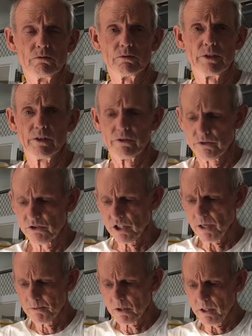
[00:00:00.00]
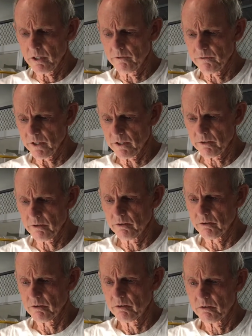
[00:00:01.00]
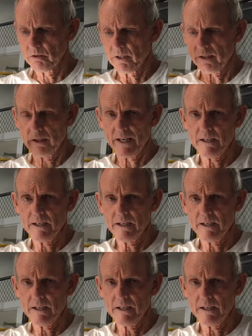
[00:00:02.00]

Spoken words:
they're shaped kind of like that,